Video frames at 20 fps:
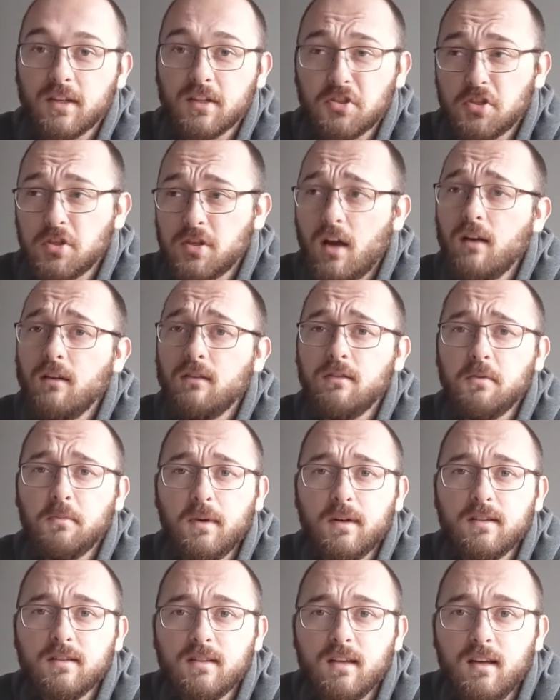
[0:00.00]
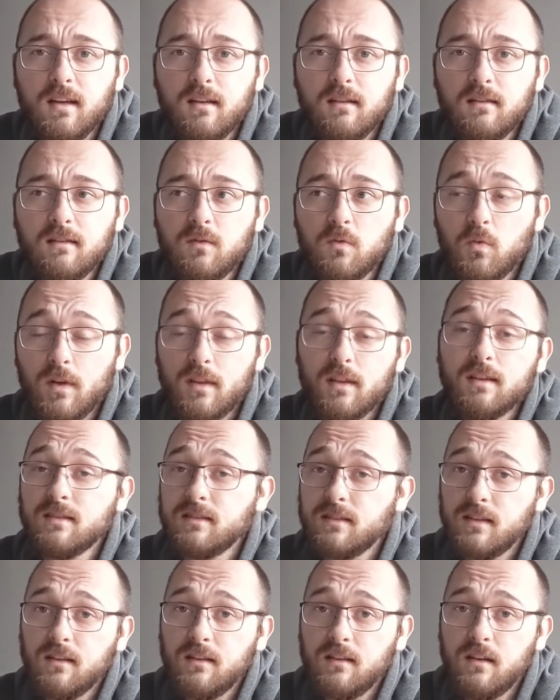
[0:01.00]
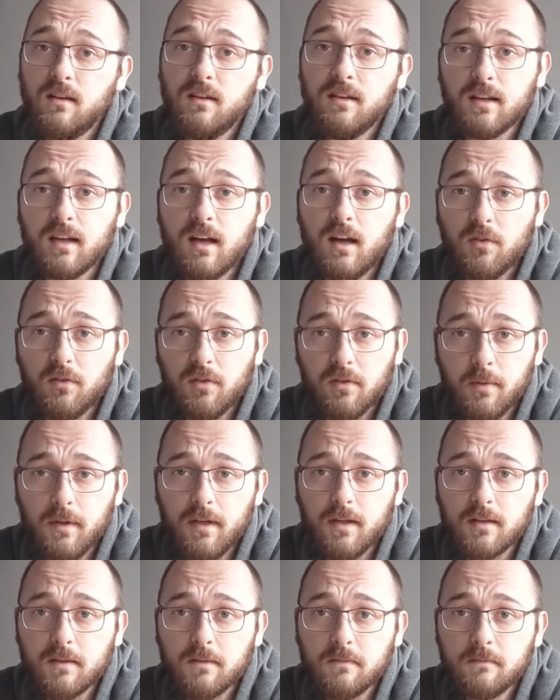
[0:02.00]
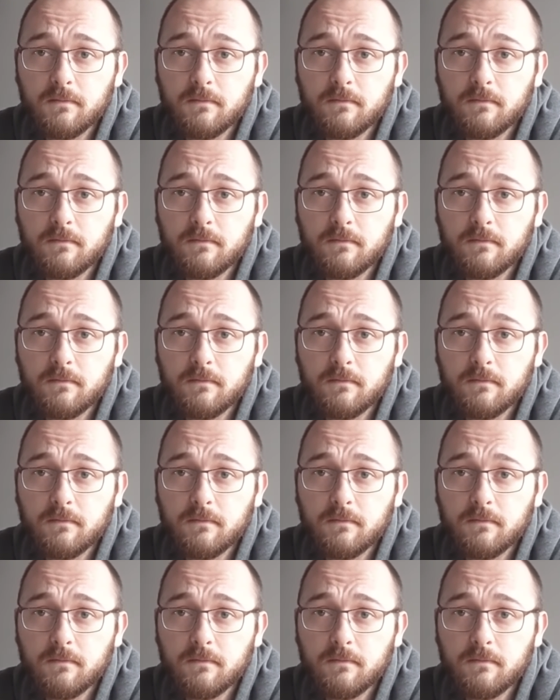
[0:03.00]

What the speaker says: a child might say when they're still learning how to speak.